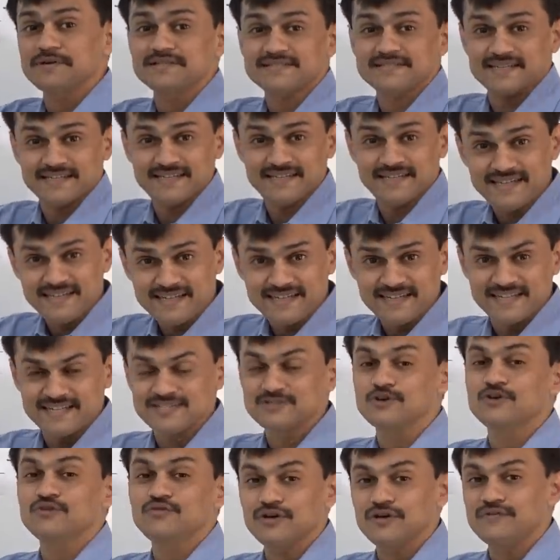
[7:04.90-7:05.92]
person eating.
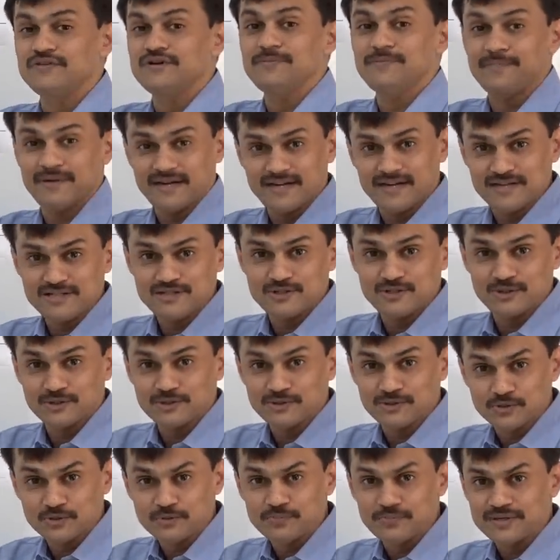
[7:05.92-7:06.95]
So if you have a dependency
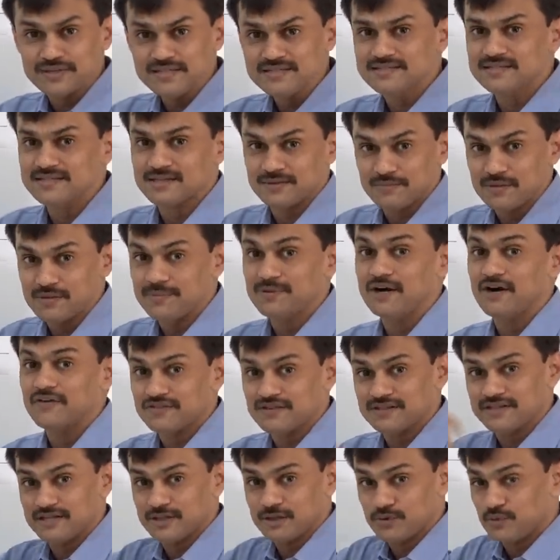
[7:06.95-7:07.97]
on two person, maybe
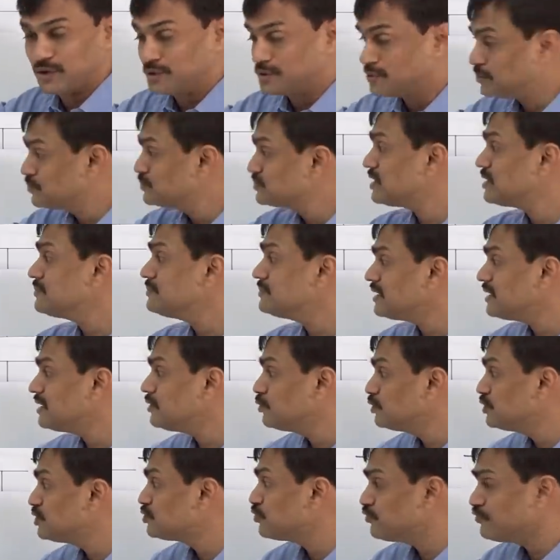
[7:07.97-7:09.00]
after that you want to do
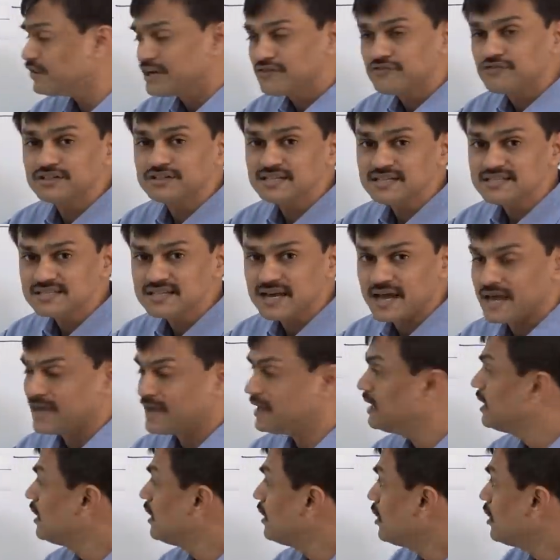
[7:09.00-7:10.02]
something, you need to wait for this guy.